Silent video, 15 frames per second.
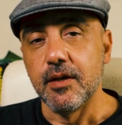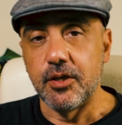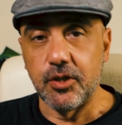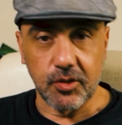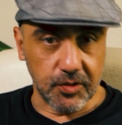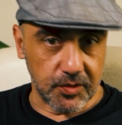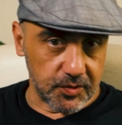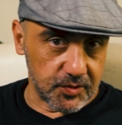
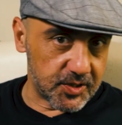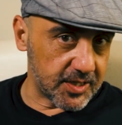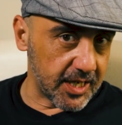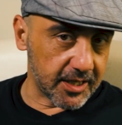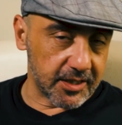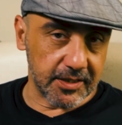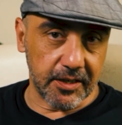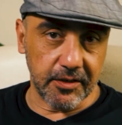You can do
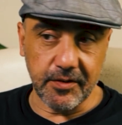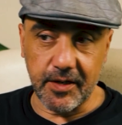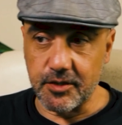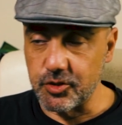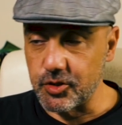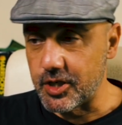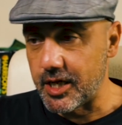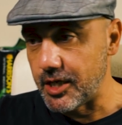secondary
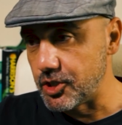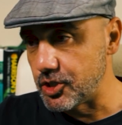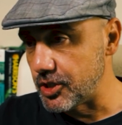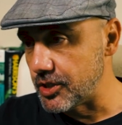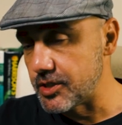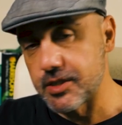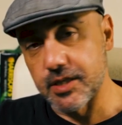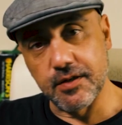
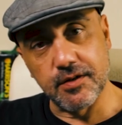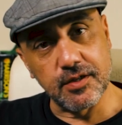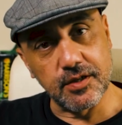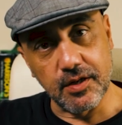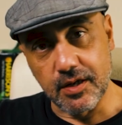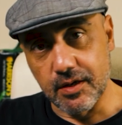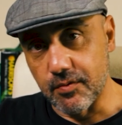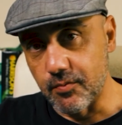educations
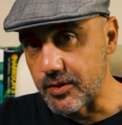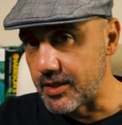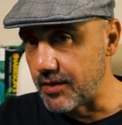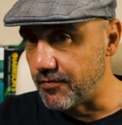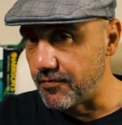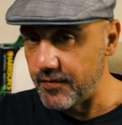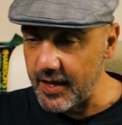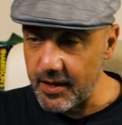uh, with the
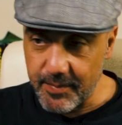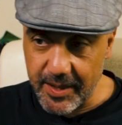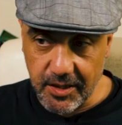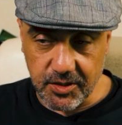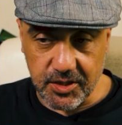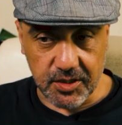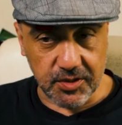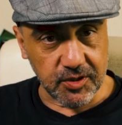
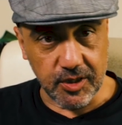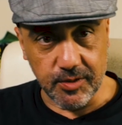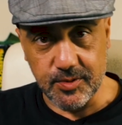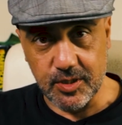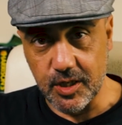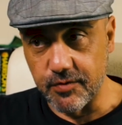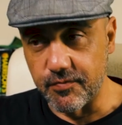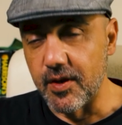females in
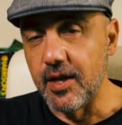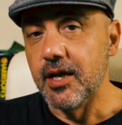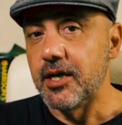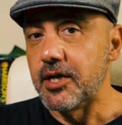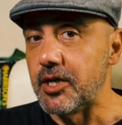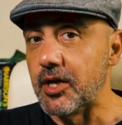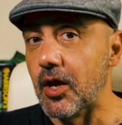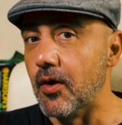terms of,
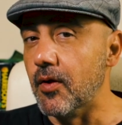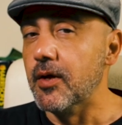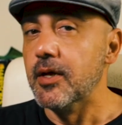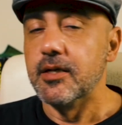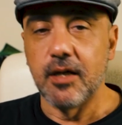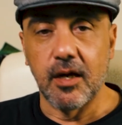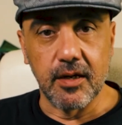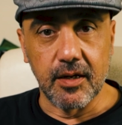you know,
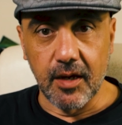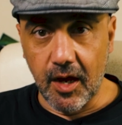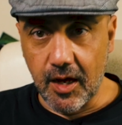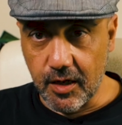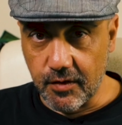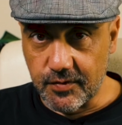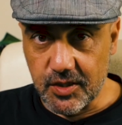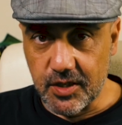uh,
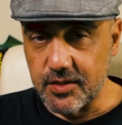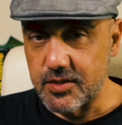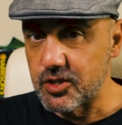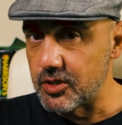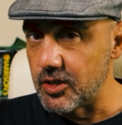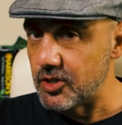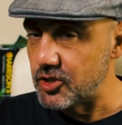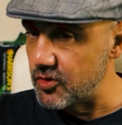all of the
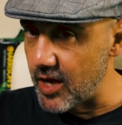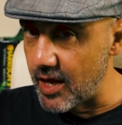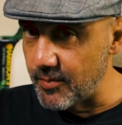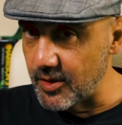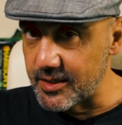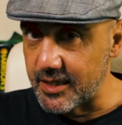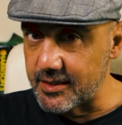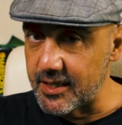t- uh,
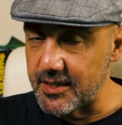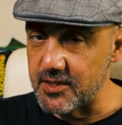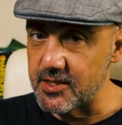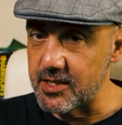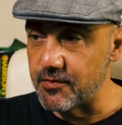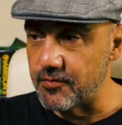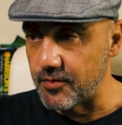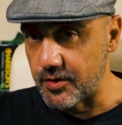trauma that they
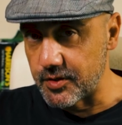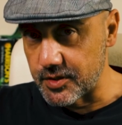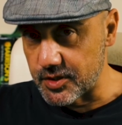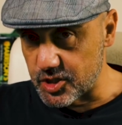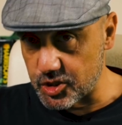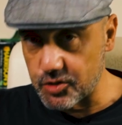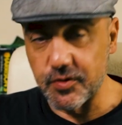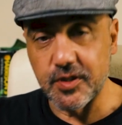suffer in the
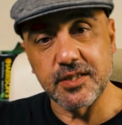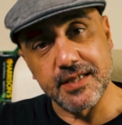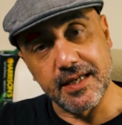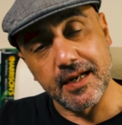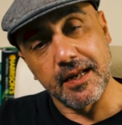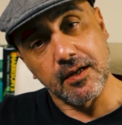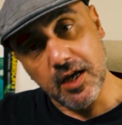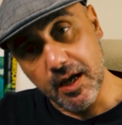streets
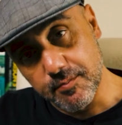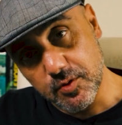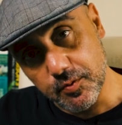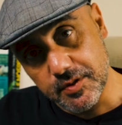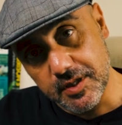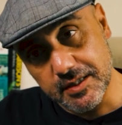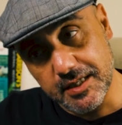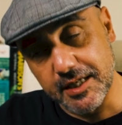and it comes
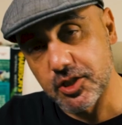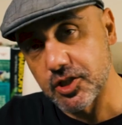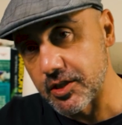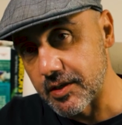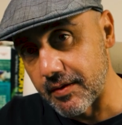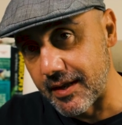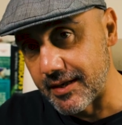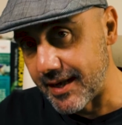with
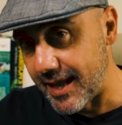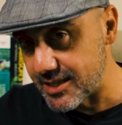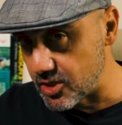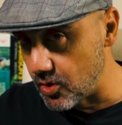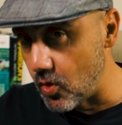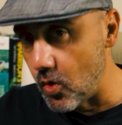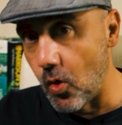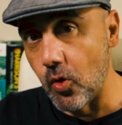addiction. And that's
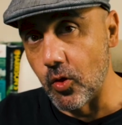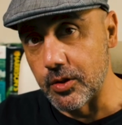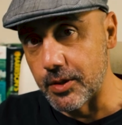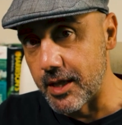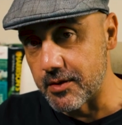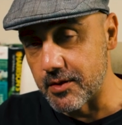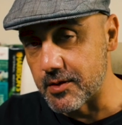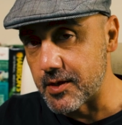a whole
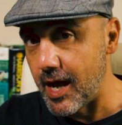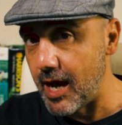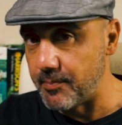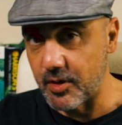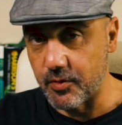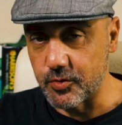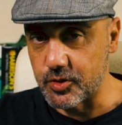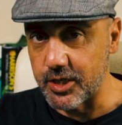nother
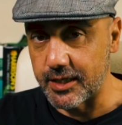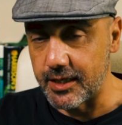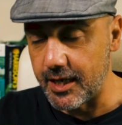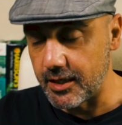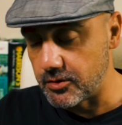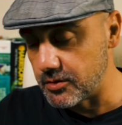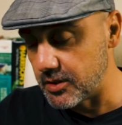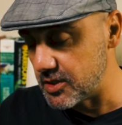topic which I'd
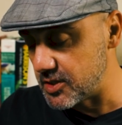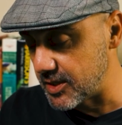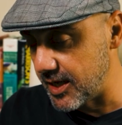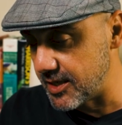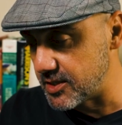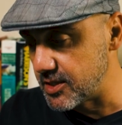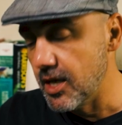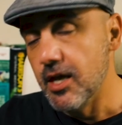like to
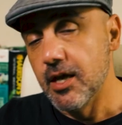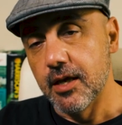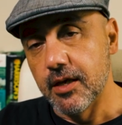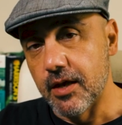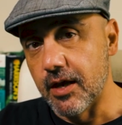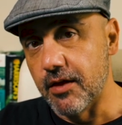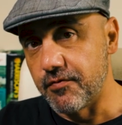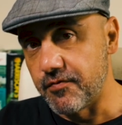discuss
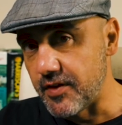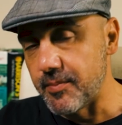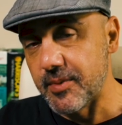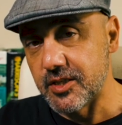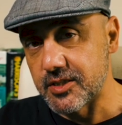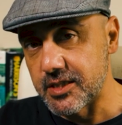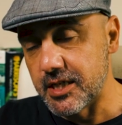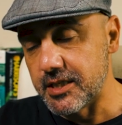uh,
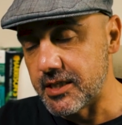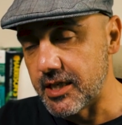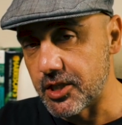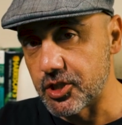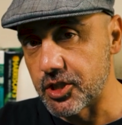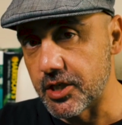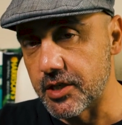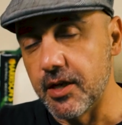females and
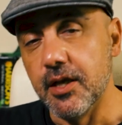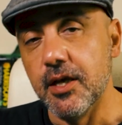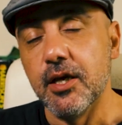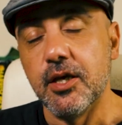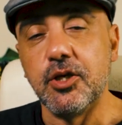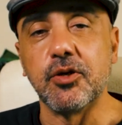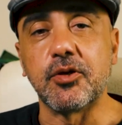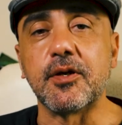addiction.
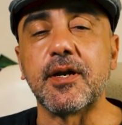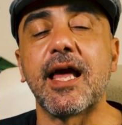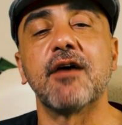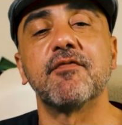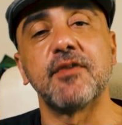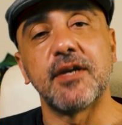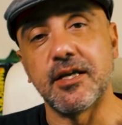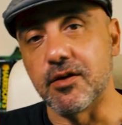You can
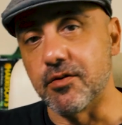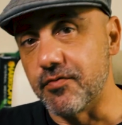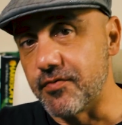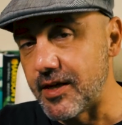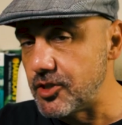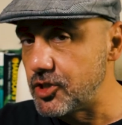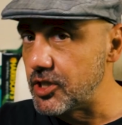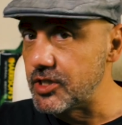have
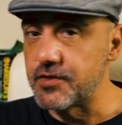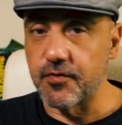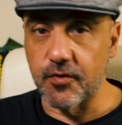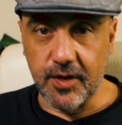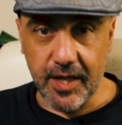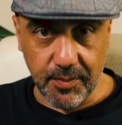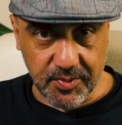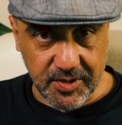interventions
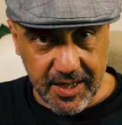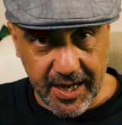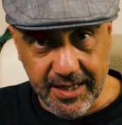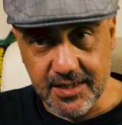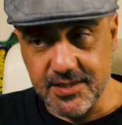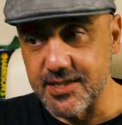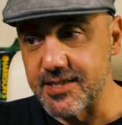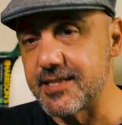for
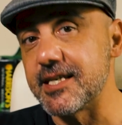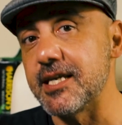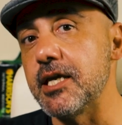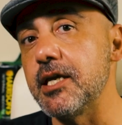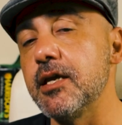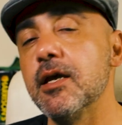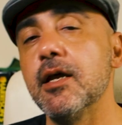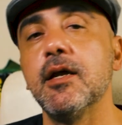hepatitis
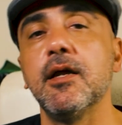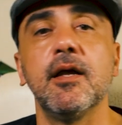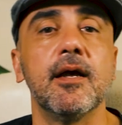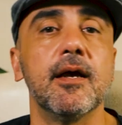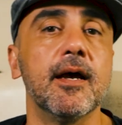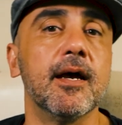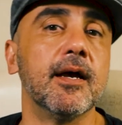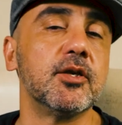C
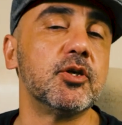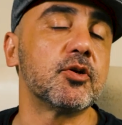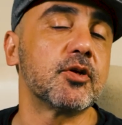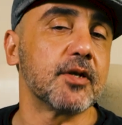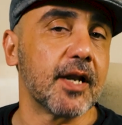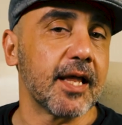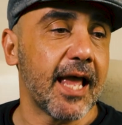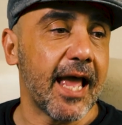uh, you
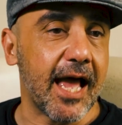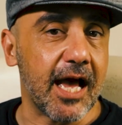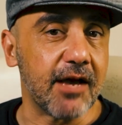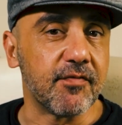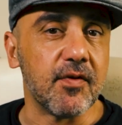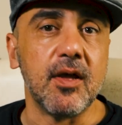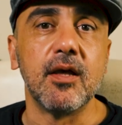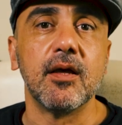can
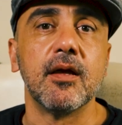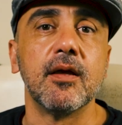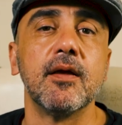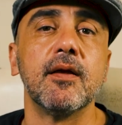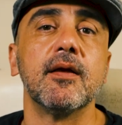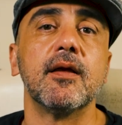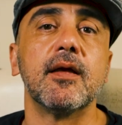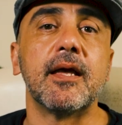have
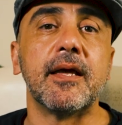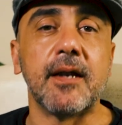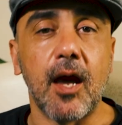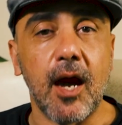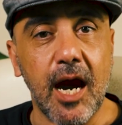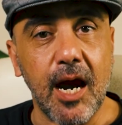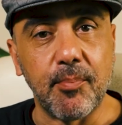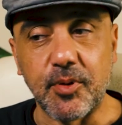an
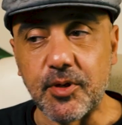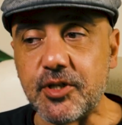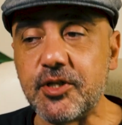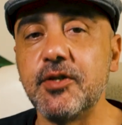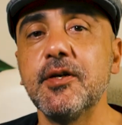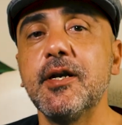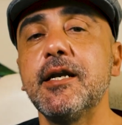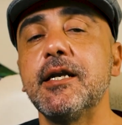
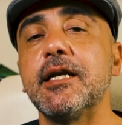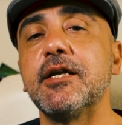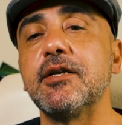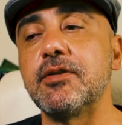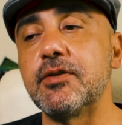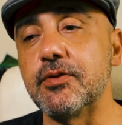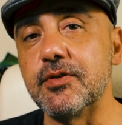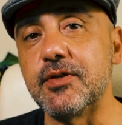opportunity
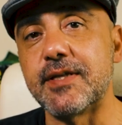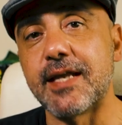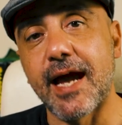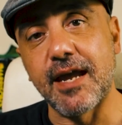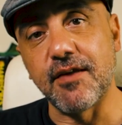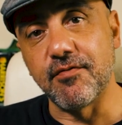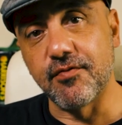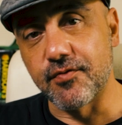to
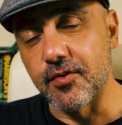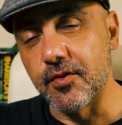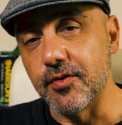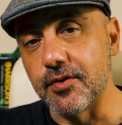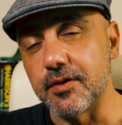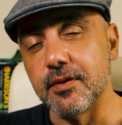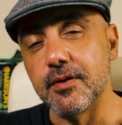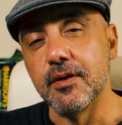
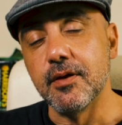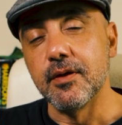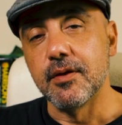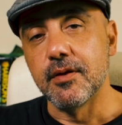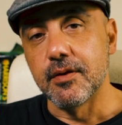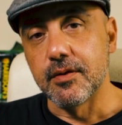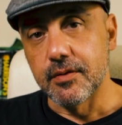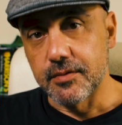divert
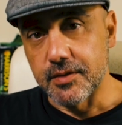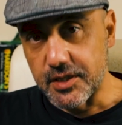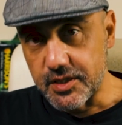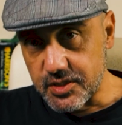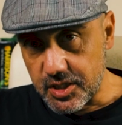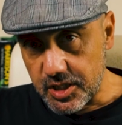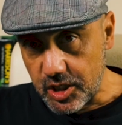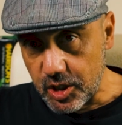
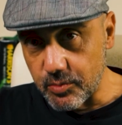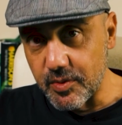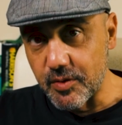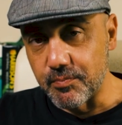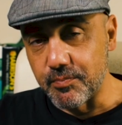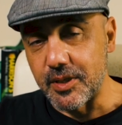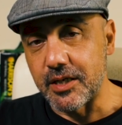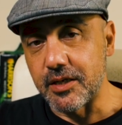these
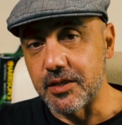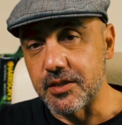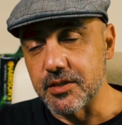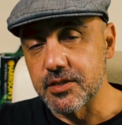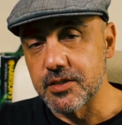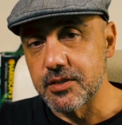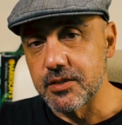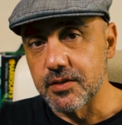human
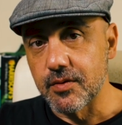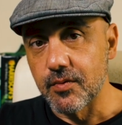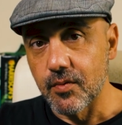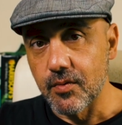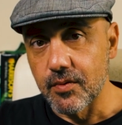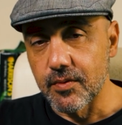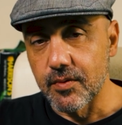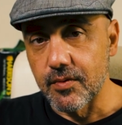beings,
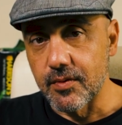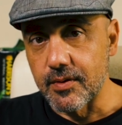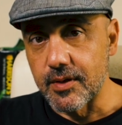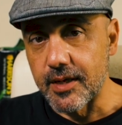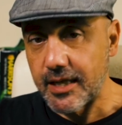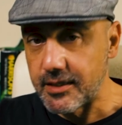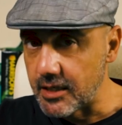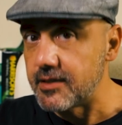
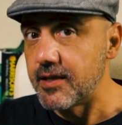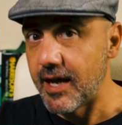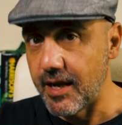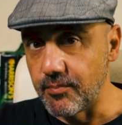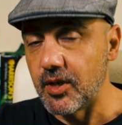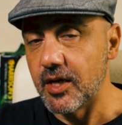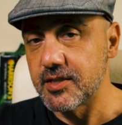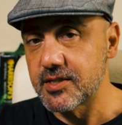and the
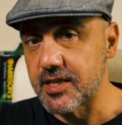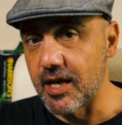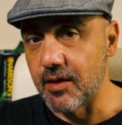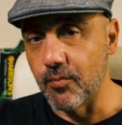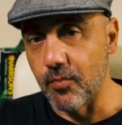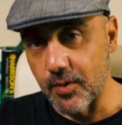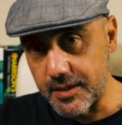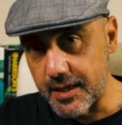time does
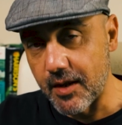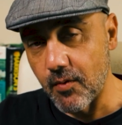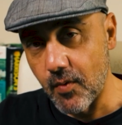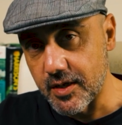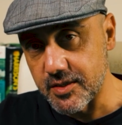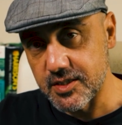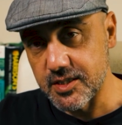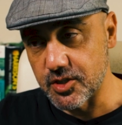come when they
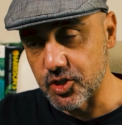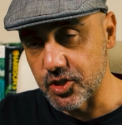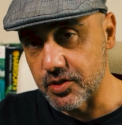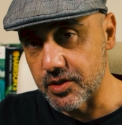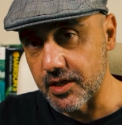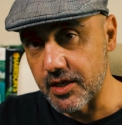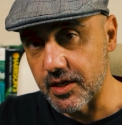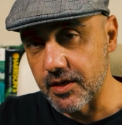want such a
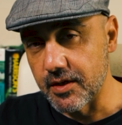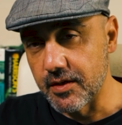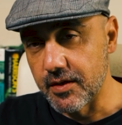thing,